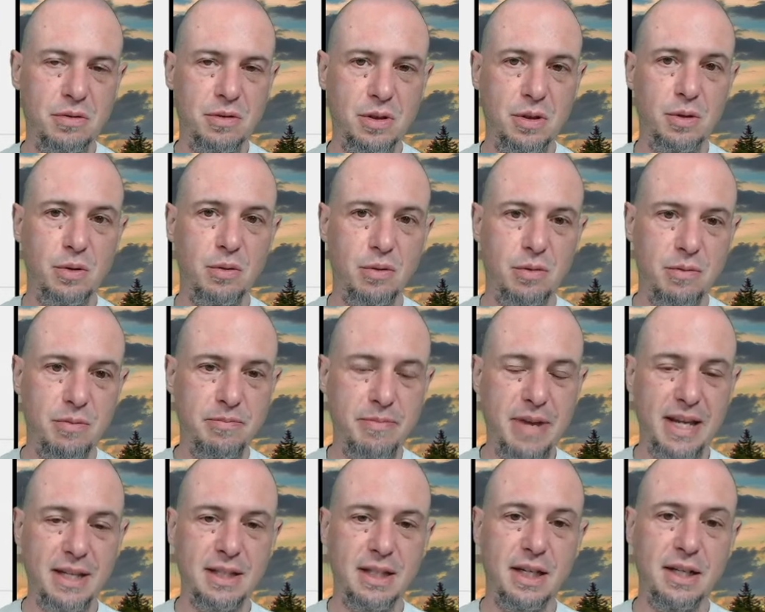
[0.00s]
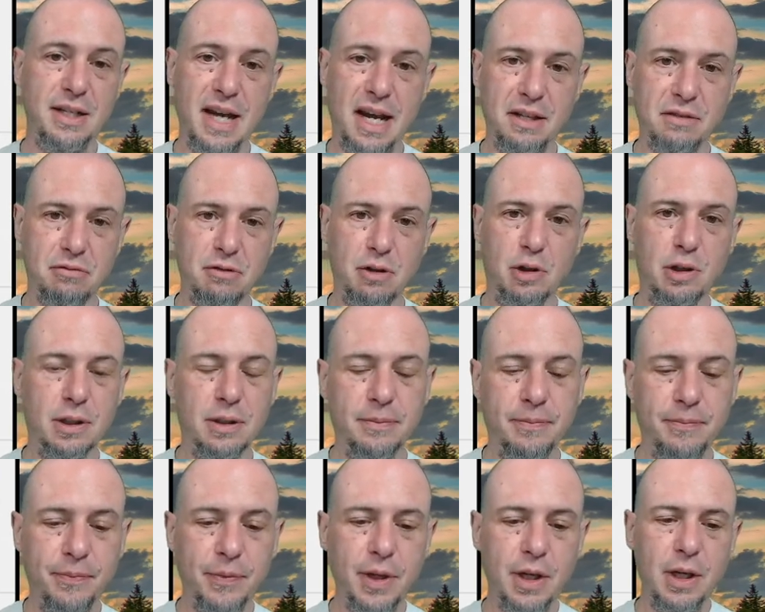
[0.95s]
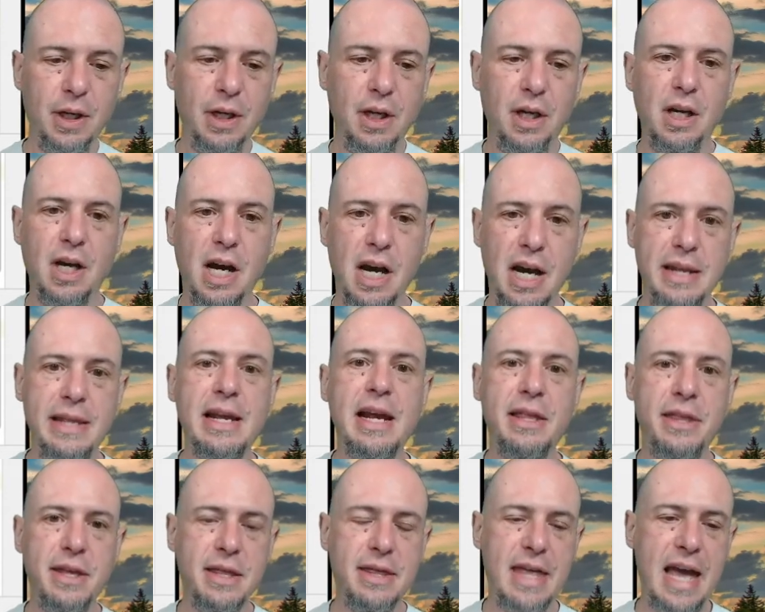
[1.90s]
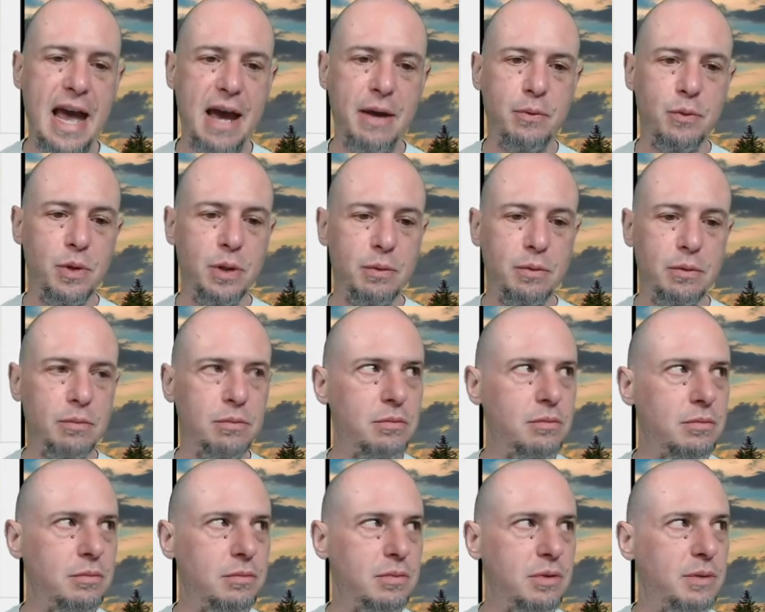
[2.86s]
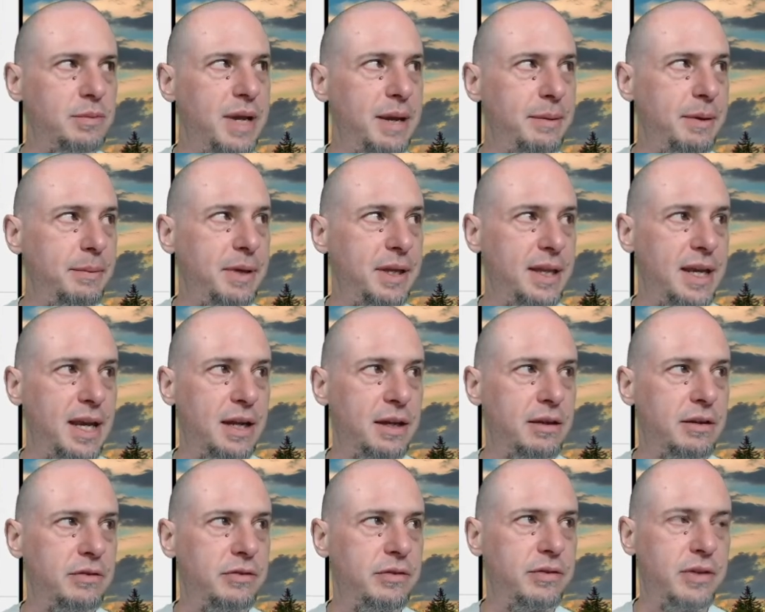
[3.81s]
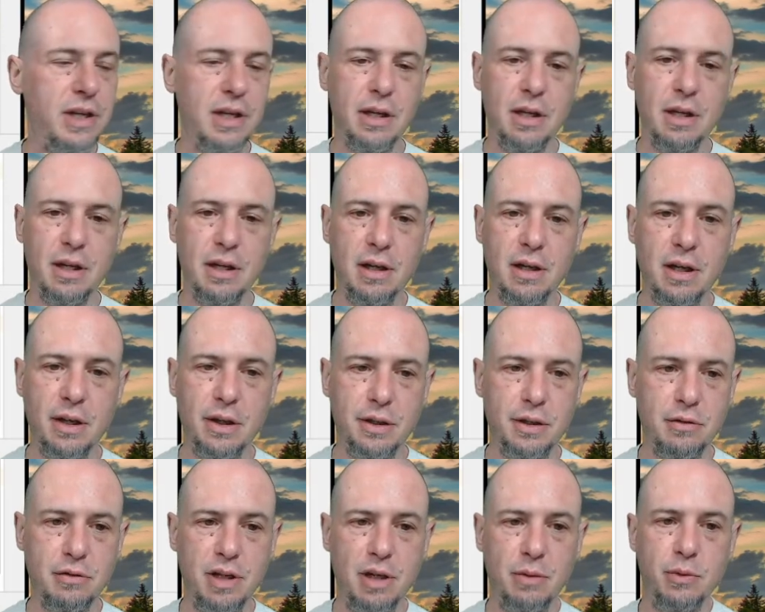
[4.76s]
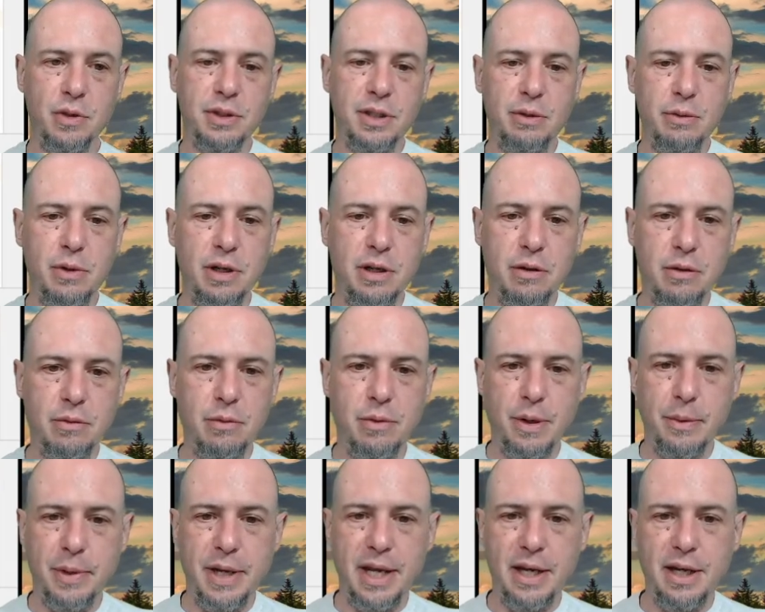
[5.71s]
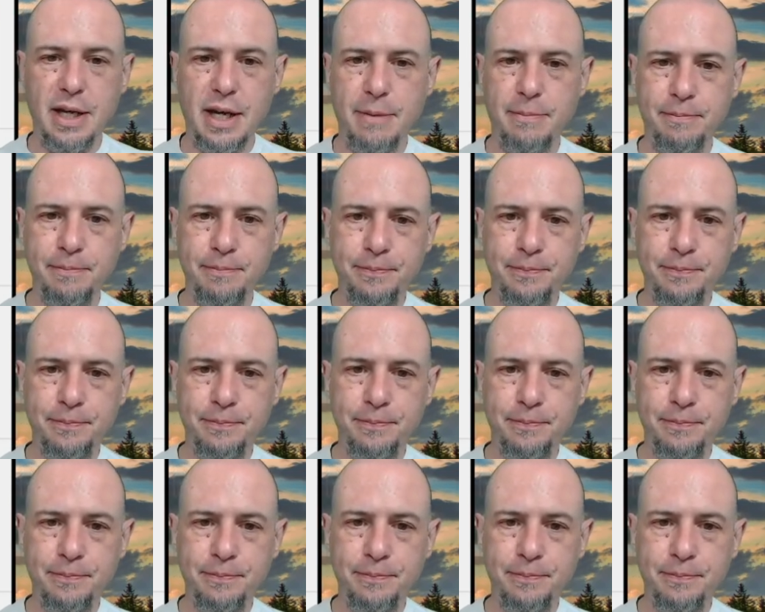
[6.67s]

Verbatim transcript: to basically a dice roll. Uh, and then I think that will, will maybe be the end of, uh, of the stream. We'll see where, where we end up.